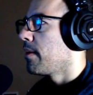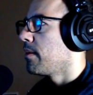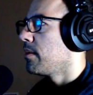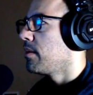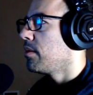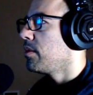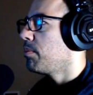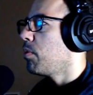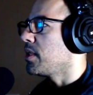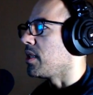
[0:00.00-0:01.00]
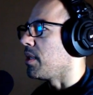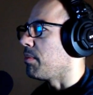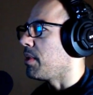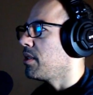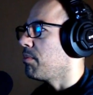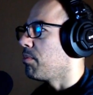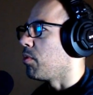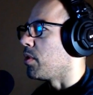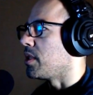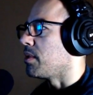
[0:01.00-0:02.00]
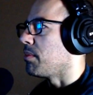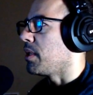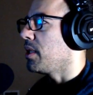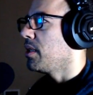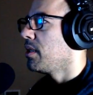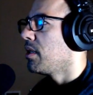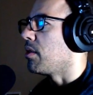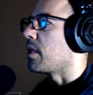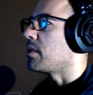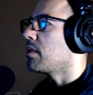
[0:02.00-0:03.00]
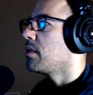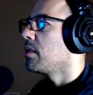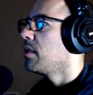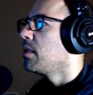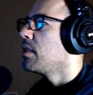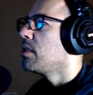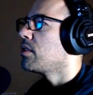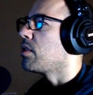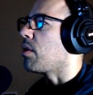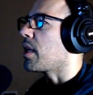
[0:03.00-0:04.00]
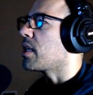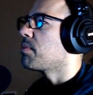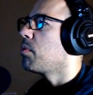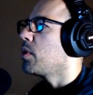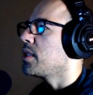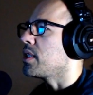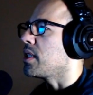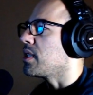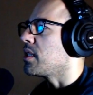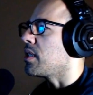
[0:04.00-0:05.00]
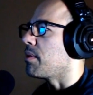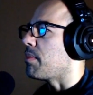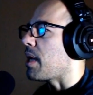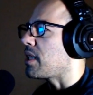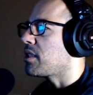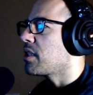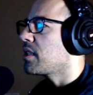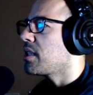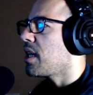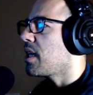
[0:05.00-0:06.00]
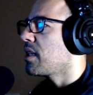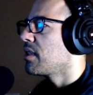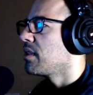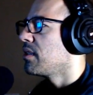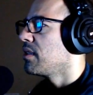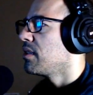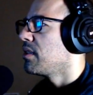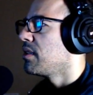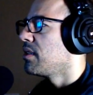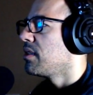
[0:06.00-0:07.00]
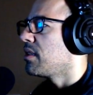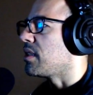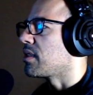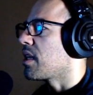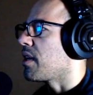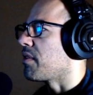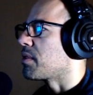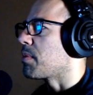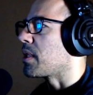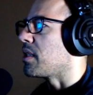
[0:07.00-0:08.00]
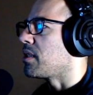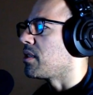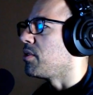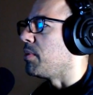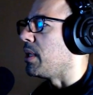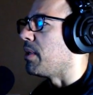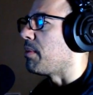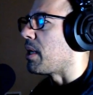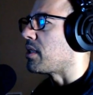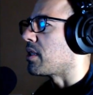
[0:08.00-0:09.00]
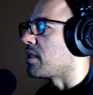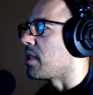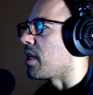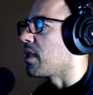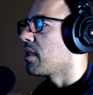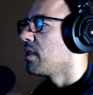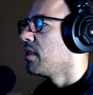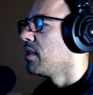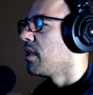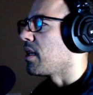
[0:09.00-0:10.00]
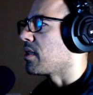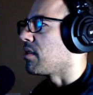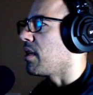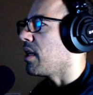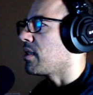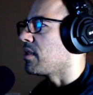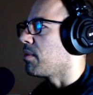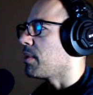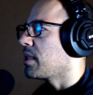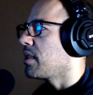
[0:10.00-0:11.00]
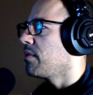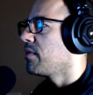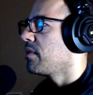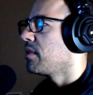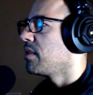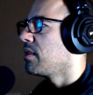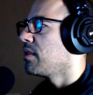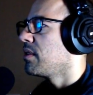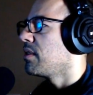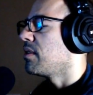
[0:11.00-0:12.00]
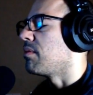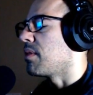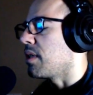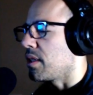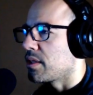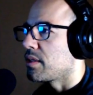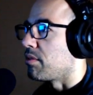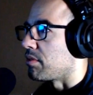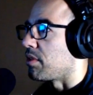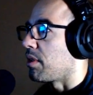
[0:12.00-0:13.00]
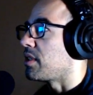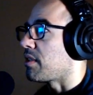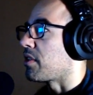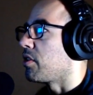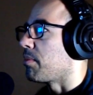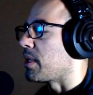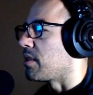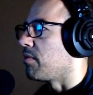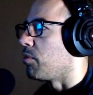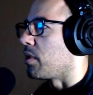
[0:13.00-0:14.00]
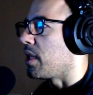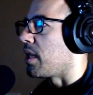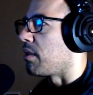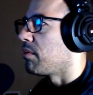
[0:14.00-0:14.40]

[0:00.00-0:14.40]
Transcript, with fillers: You're poisoning me. Don't poison me. Okay. So I guess poison isn't a magic attack. I was kind of expecting it to be a magic attack. I guess I'll antidote myself. Oh gosh, or no, I just have to cure myself more now.